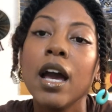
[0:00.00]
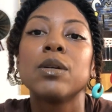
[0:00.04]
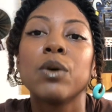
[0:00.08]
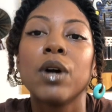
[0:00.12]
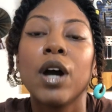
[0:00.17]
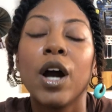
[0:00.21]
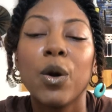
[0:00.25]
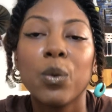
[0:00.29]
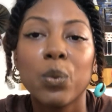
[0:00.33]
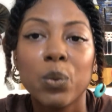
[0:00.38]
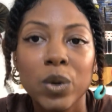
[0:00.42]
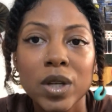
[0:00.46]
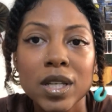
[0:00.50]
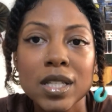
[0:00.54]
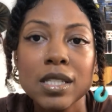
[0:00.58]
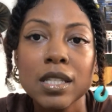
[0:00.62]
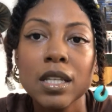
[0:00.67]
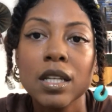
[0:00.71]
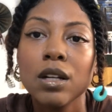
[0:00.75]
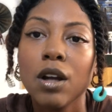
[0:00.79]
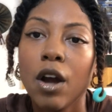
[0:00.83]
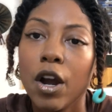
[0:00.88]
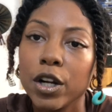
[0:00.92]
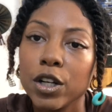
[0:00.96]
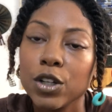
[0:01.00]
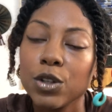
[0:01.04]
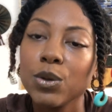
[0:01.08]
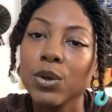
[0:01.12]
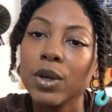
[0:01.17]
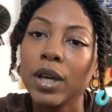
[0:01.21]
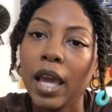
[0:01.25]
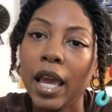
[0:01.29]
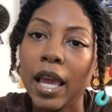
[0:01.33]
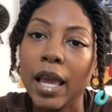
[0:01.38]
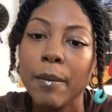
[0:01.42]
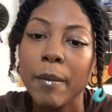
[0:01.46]
A recent article
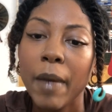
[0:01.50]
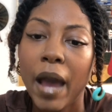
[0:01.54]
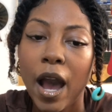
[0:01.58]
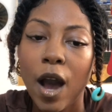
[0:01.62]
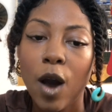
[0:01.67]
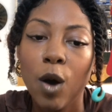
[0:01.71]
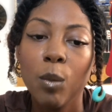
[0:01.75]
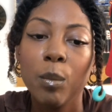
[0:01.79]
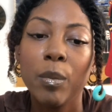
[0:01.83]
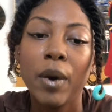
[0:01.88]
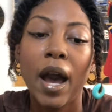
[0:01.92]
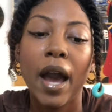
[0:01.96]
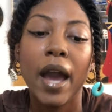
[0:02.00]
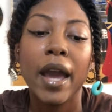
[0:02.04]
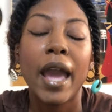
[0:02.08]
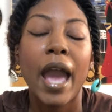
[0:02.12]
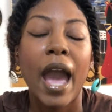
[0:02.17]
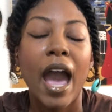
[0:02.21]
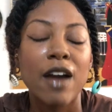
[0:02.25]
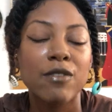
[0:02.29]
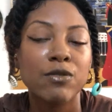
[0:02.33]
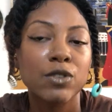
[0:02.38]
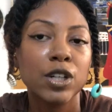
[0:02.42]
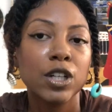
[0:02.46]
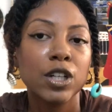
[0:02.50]
came out by Africa